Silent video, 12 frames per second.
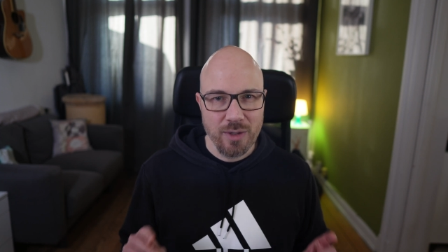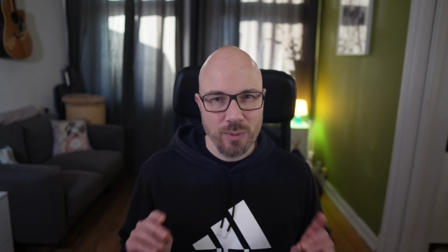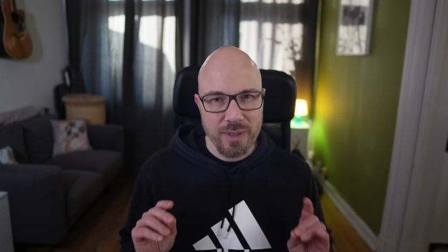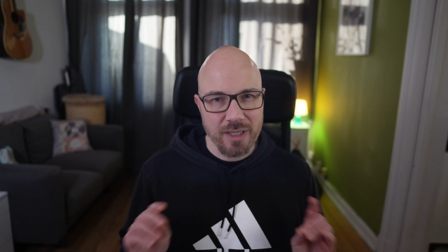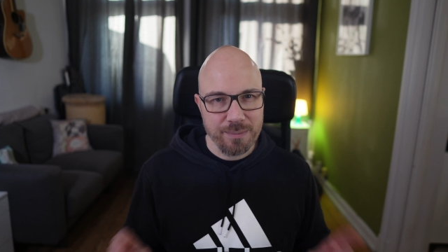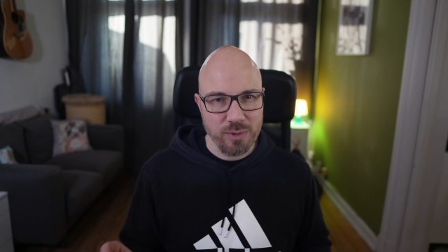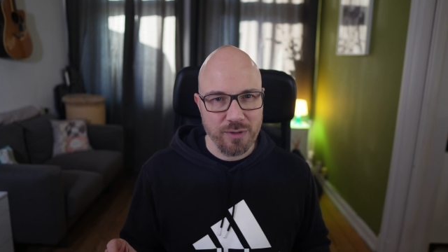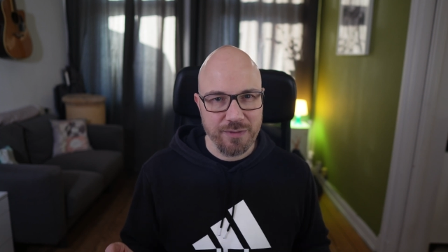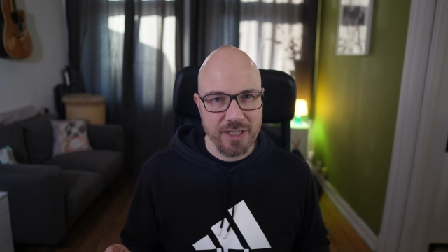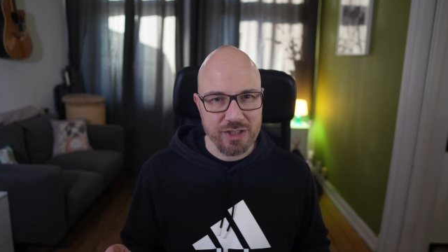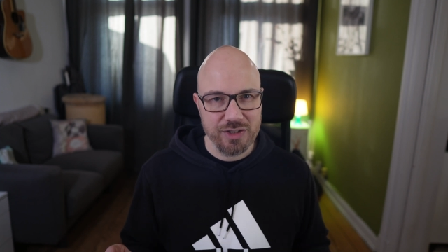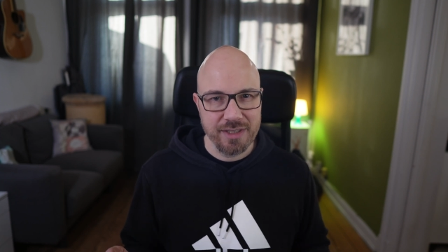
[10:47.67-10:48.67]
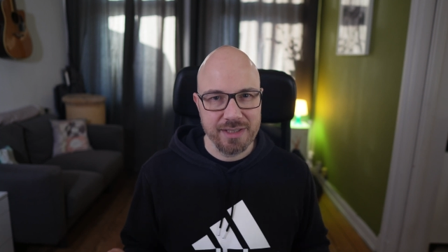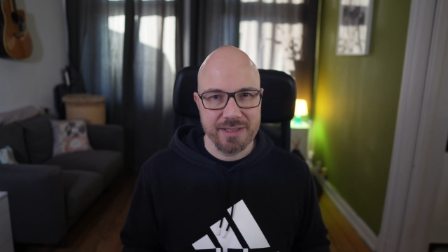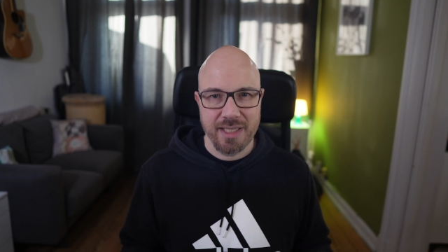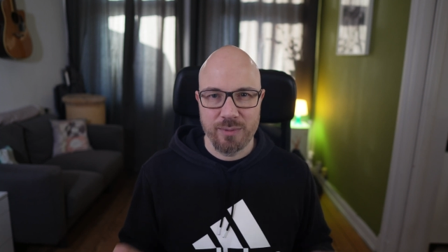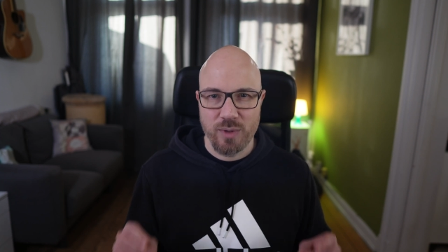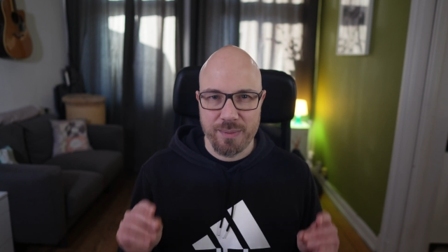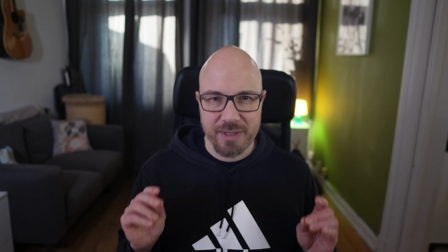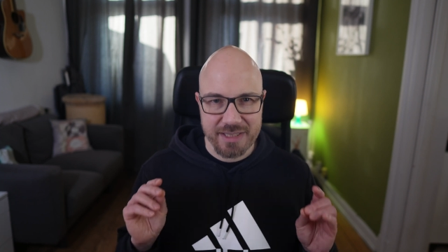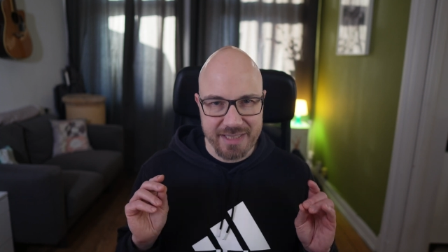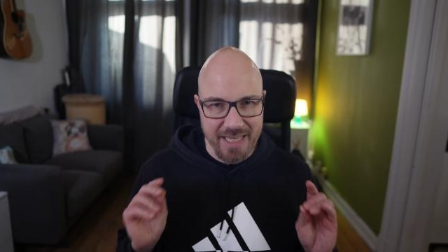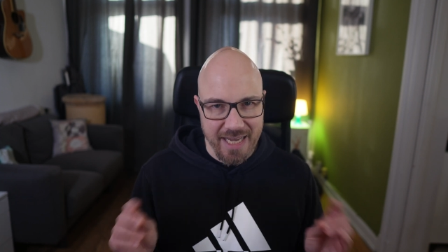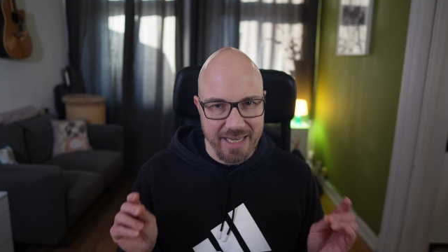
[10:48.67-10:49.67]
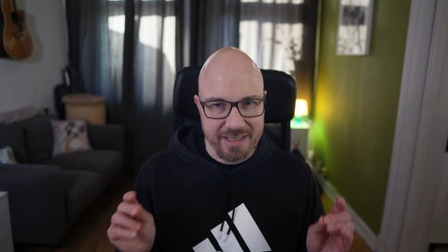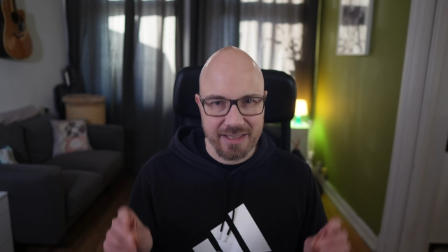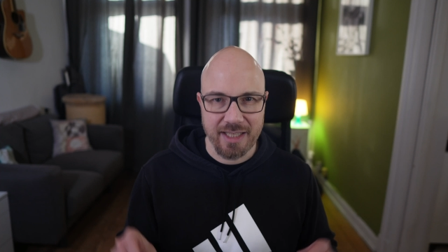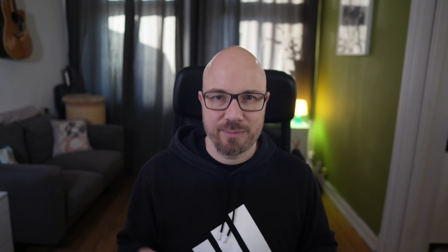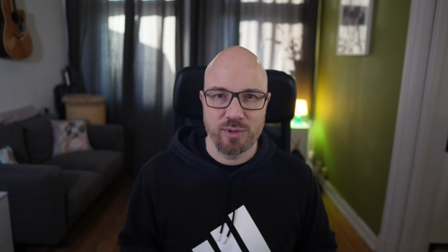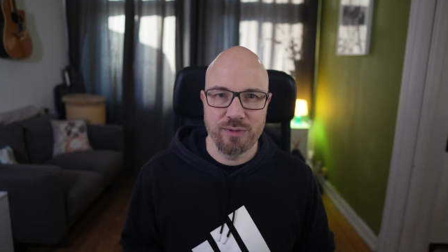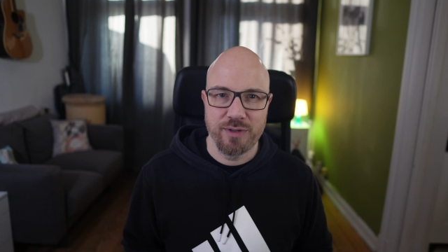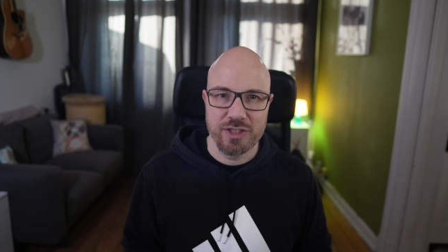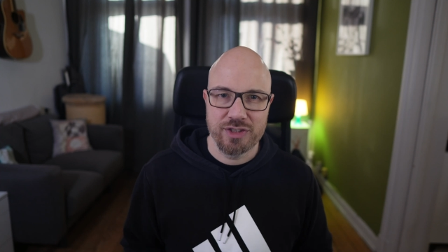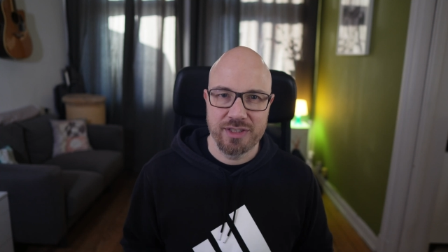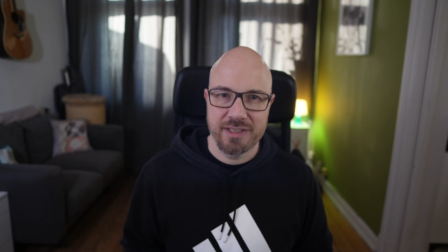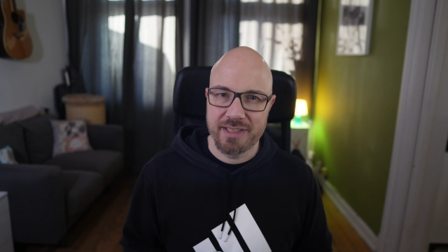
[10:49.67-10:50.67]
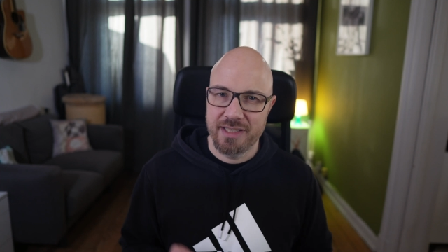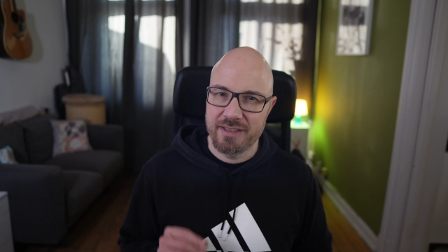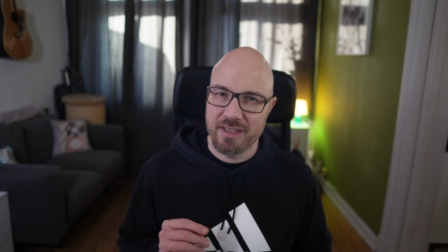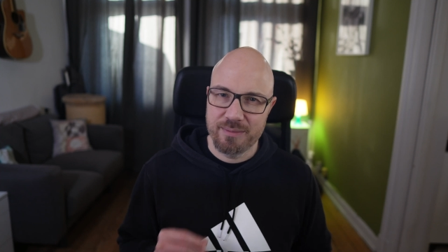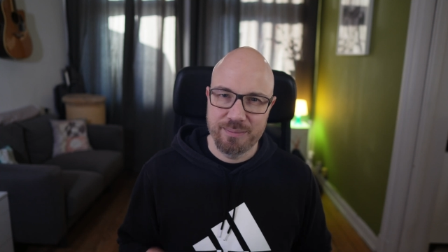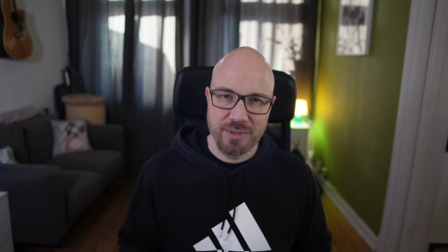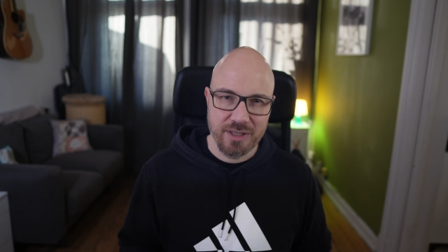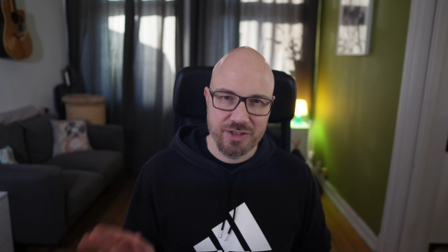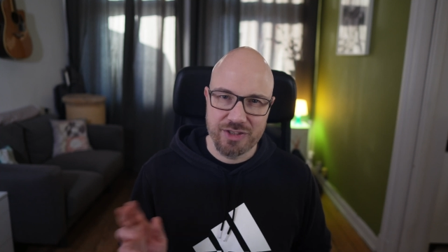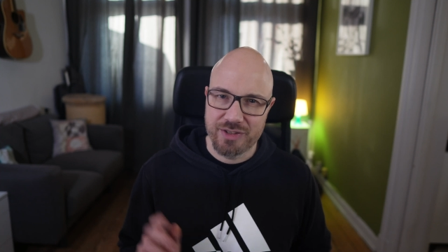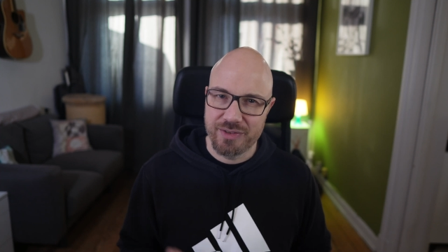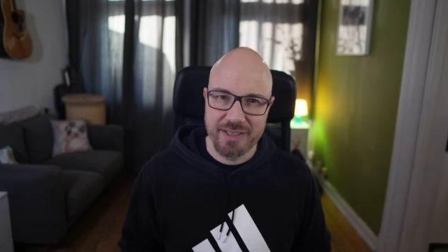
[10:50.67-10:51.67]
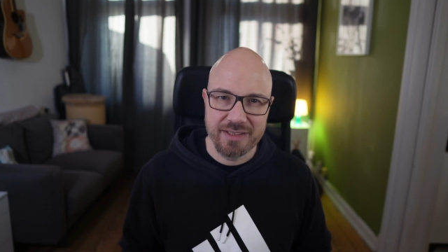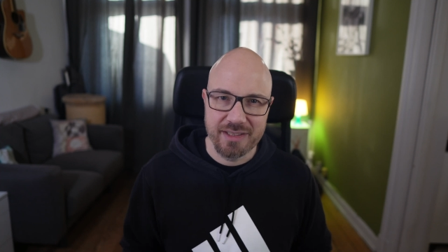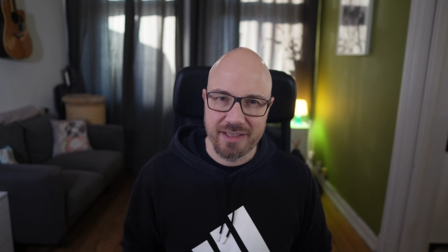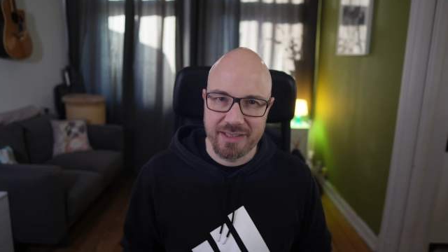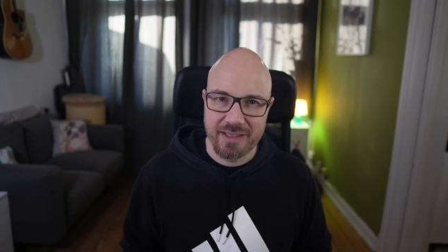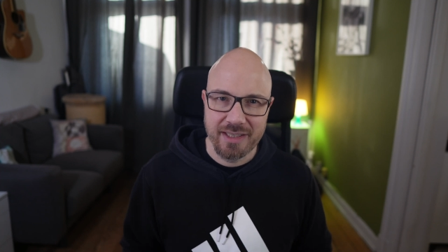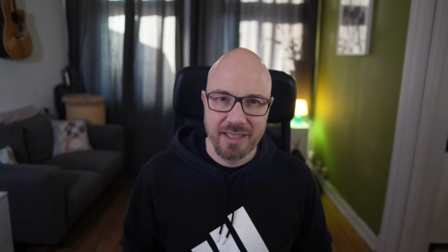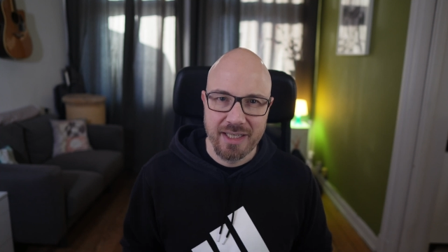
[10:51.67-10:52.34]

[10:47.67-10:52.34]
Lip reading: We are professionals and we must act like professionals and not budge so easily.